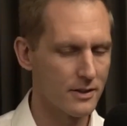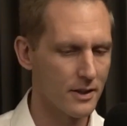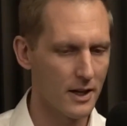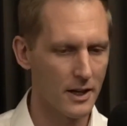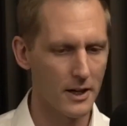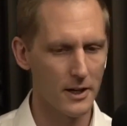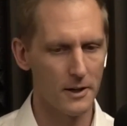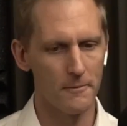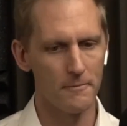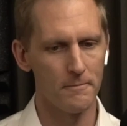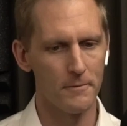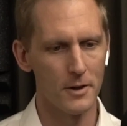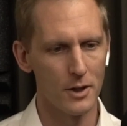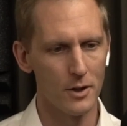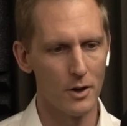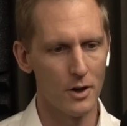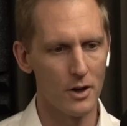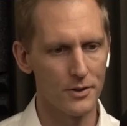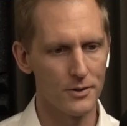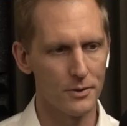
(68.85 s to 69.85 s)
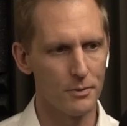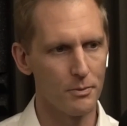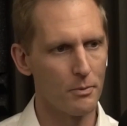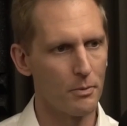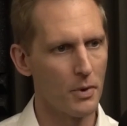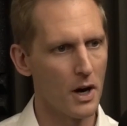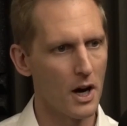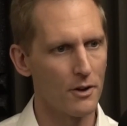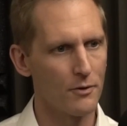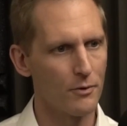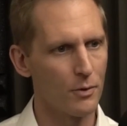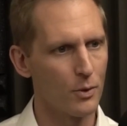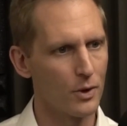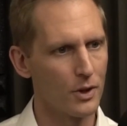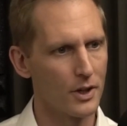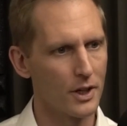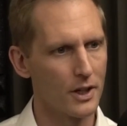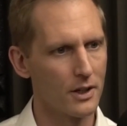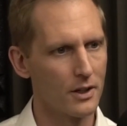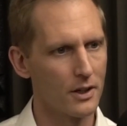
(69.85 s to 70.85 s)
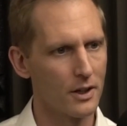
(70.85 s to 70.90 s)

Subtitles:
an awesome path forward.